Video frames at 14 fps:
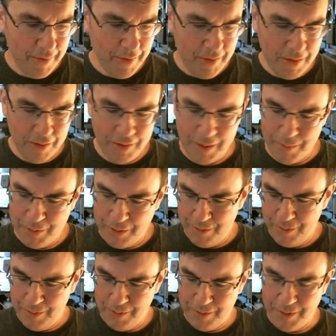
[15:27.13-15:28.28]
I'm
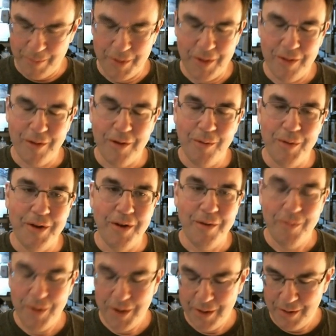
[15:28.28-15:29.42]
certain there's something that can be
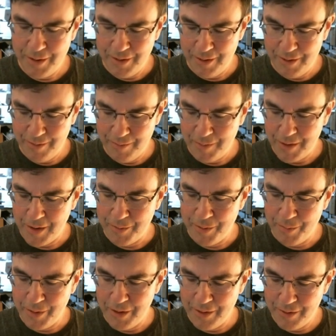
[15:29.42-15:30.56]
done. We can
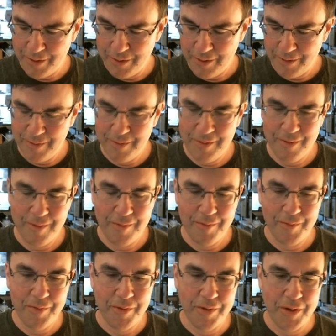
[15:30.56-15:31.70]
optimize
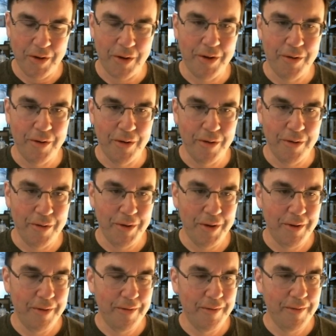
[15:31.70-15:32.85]
the audio code.
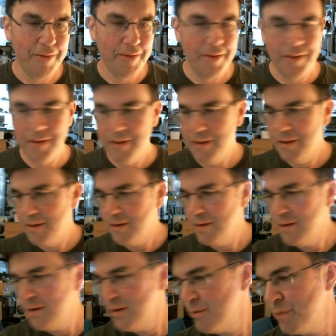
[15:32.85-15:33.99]

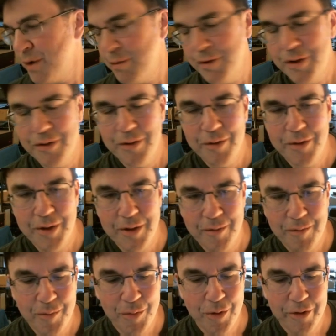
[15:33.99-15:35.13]
It's probably just using
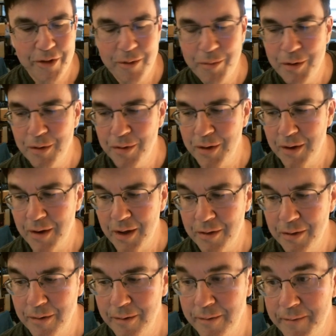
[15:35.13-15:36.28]
more CPU than it has
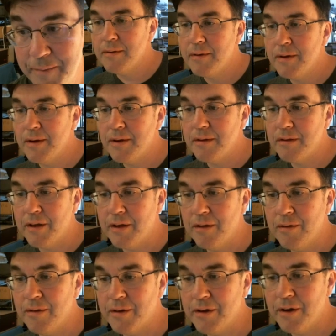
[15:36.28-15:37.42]
to. Yeah, it's taking a
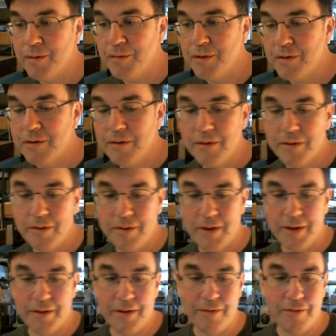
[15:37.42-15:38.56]
long time on the screen. So
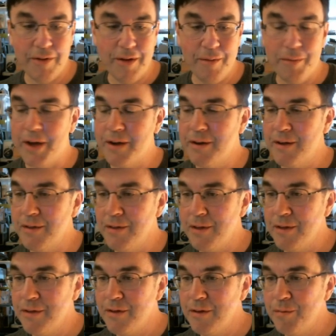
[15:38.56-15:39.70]
yeah, definitely impacting the
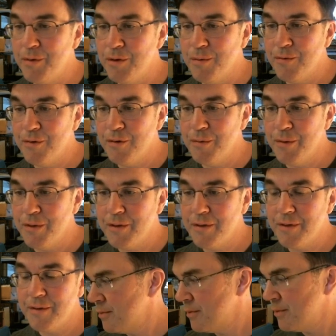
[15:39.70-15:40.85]
CPU
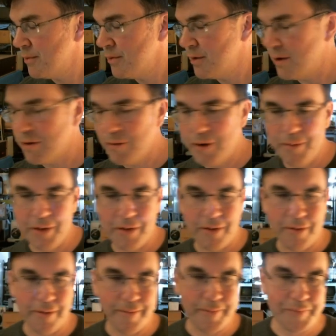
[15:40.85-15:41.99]
performance. Yeah, quite a bit slower.